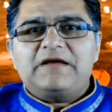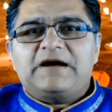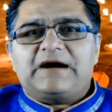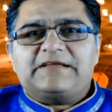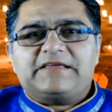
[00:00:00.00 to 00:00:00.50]

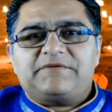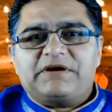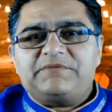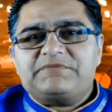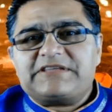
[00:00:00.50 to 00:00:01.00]
Hi there, my
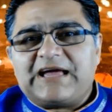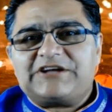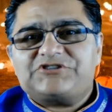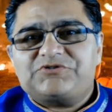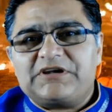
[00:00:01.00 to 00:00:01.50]
name is
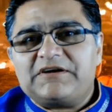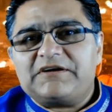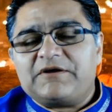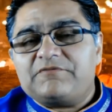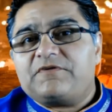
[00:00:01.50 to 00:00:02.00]
Ash Shukla.
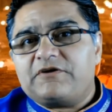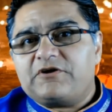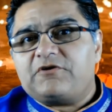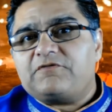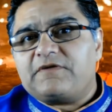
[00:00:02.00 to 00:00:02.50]
I'm
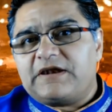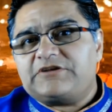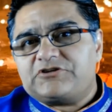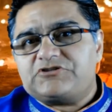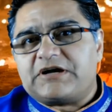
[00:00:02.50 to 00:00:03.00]
founder of
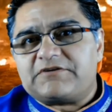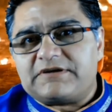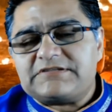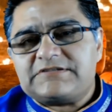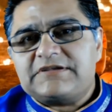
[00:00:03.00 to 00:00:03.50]
Financial
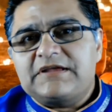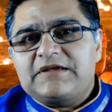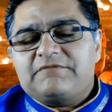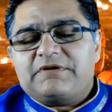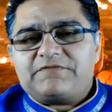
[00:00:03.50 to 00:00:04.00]
Chakras.
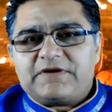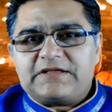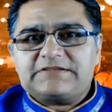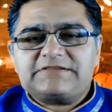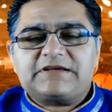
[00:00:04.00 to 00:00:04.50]
My
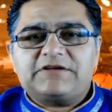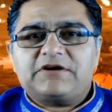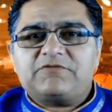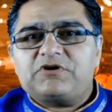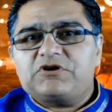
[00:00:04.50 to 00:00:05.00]
friends, and
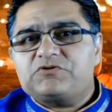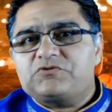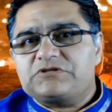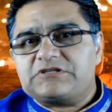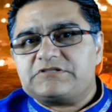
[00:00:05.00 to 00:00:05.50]
I wanted
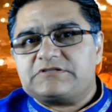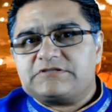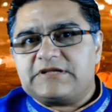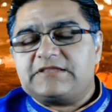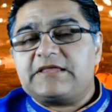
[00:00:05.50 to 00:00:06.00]
to
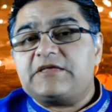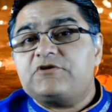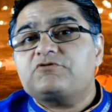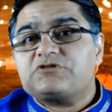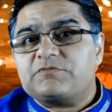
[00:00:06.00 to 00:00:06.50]
just say
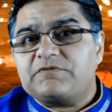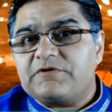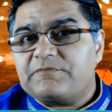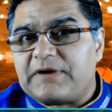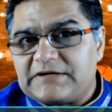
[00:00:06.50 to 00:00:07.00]
thank you,
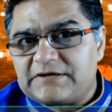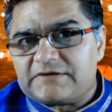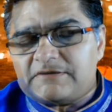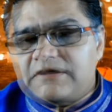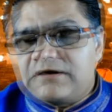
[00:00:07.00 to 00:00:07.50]
Shambhavi
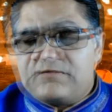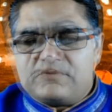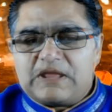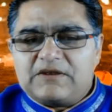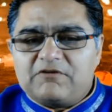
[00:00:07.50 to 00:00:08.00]
Pathak.
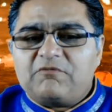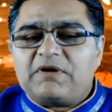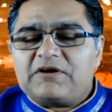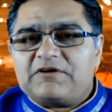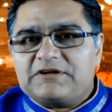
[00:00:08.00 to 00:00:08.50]
What I love
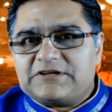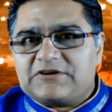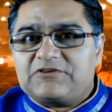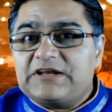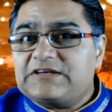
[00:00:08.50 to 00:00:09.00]
about her is her
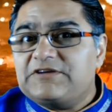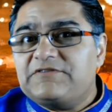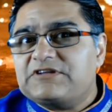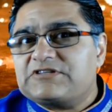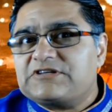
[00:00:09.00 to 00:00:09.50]

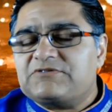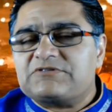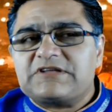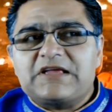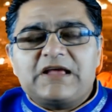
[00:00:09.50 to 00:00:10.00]
creativity
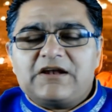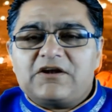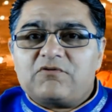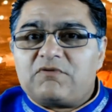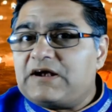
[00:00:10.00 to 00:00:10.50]
skills and
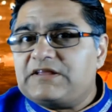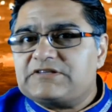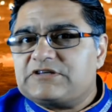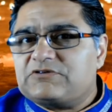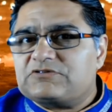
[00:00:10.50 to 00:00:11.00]
her writing
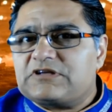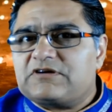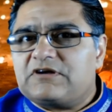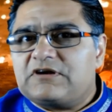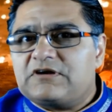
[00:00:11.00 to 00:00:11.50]
skills.
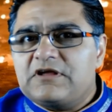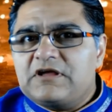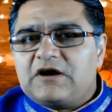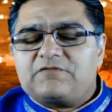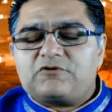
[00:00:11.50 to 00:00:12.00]
And
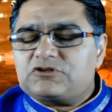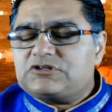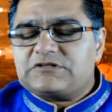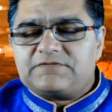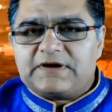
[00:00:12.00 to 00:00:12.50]
of course,
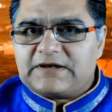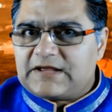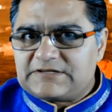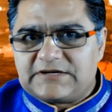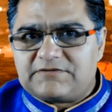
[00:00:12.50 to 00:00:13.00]
she's a
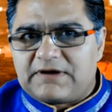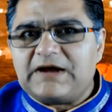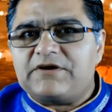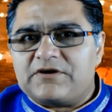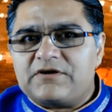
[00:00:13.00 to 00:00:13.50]
fantastic
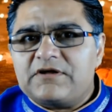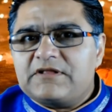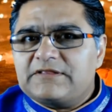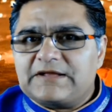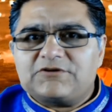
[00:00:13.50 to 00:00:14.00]
writer.
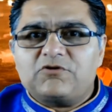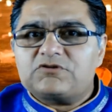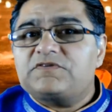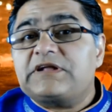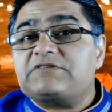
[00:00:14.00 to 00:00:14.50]
That
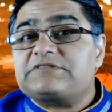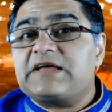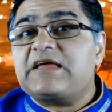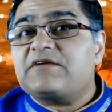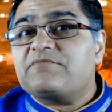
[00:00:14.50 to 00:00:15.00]
goes without saying.